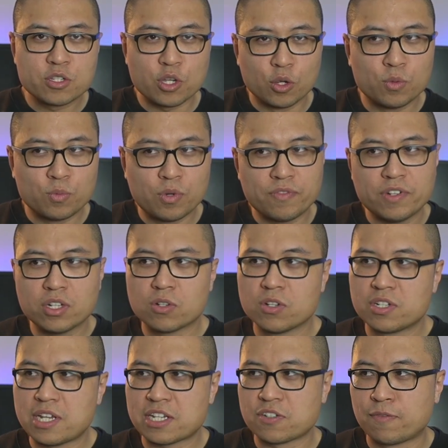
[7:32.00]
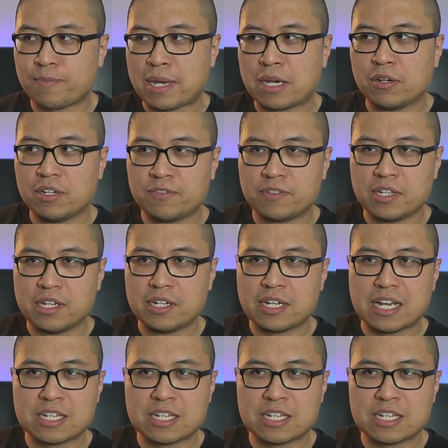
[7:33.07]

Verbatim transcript: So within the context of powerlifting,